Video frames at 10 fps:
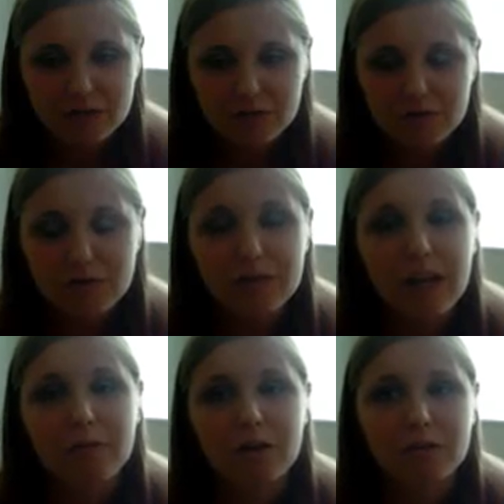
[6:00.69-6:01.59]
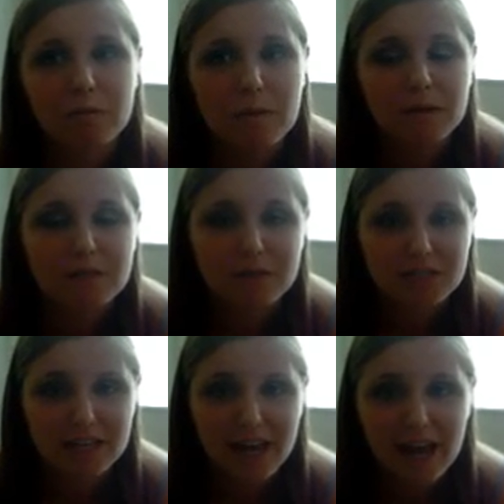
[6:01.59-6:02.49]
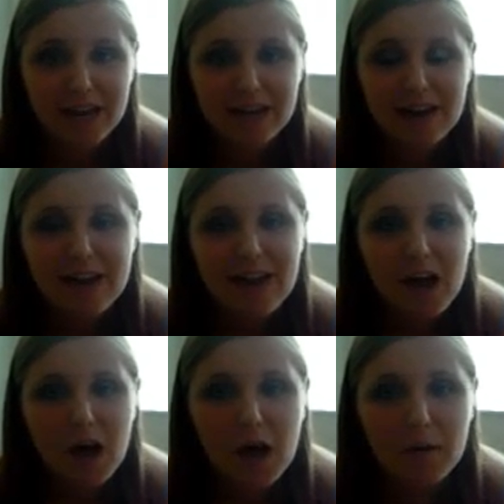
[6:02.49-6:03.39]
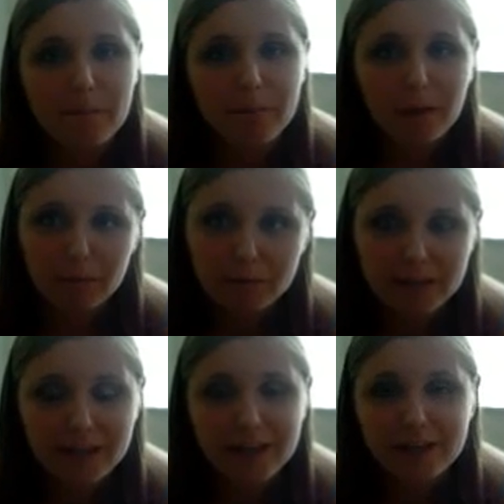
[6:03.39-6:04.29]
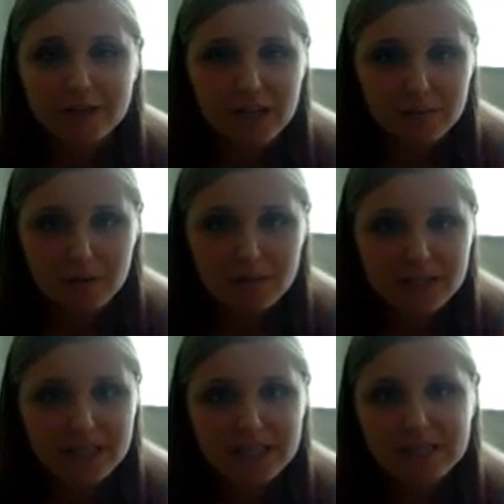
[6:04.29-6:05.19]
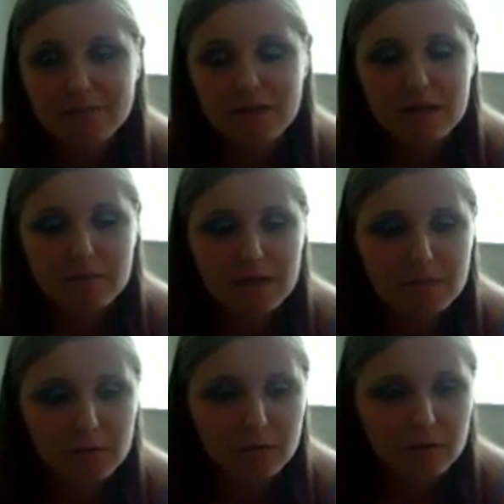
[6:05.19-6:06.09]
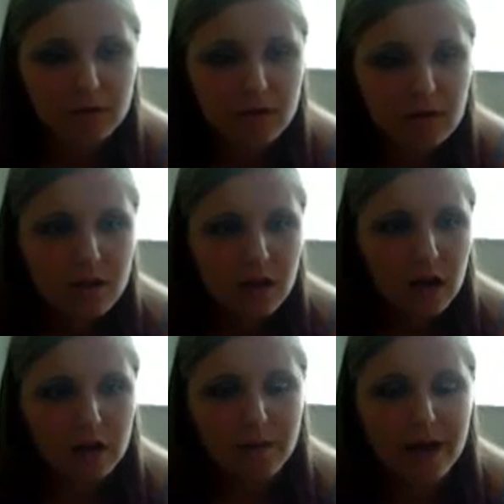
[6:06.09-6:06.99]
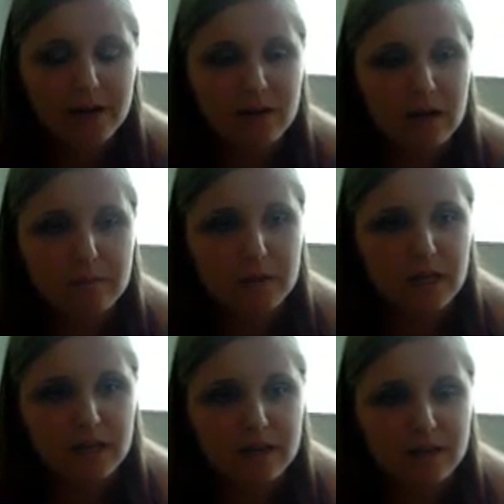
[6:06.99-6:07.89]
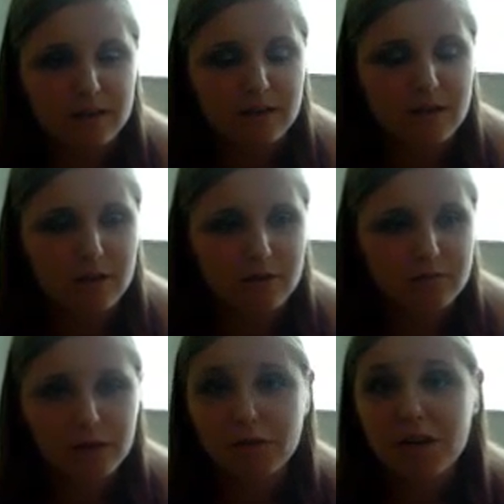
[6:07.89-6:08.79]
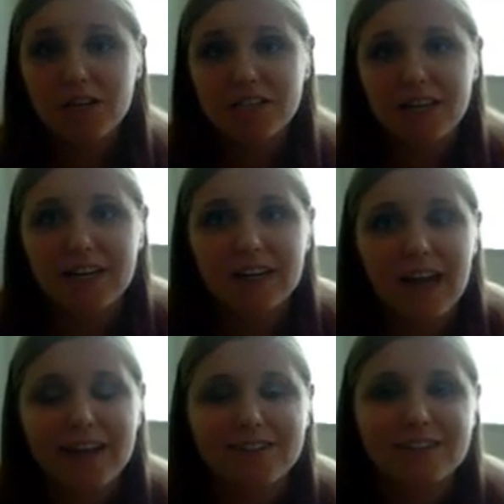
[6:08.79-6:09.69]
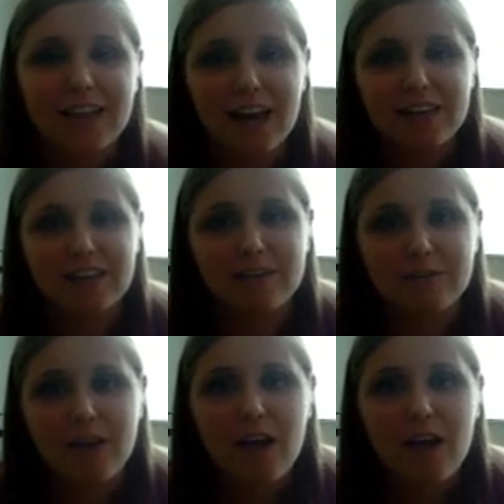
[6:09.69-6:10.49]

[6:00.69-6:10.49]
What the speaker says: to network with people as much as I can, meet people in the entertainment business, meet people higher up in, you know, recreation, and just kind of